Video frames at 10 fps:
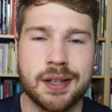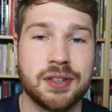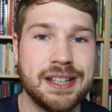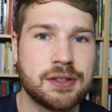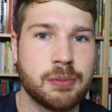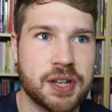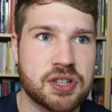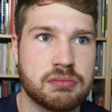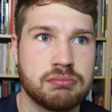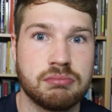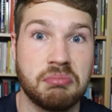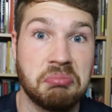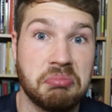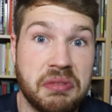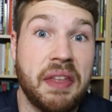you need to mention
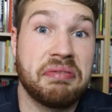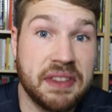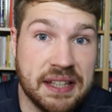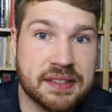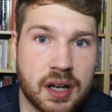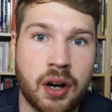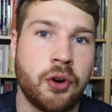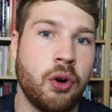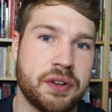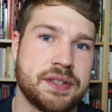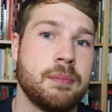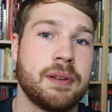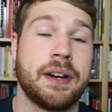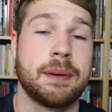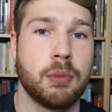that these are
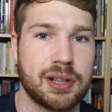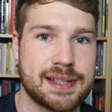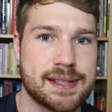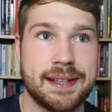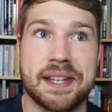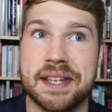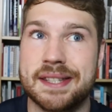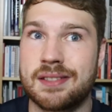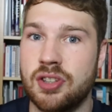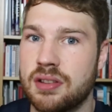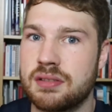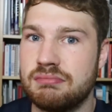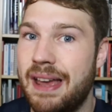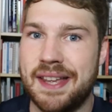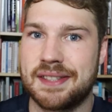oversimplified models and that it's not
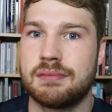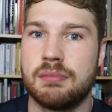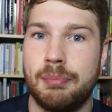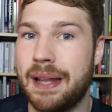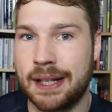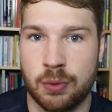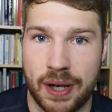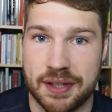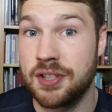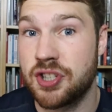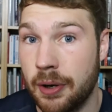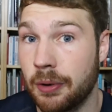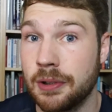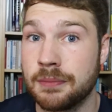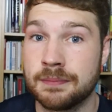as black and white in general.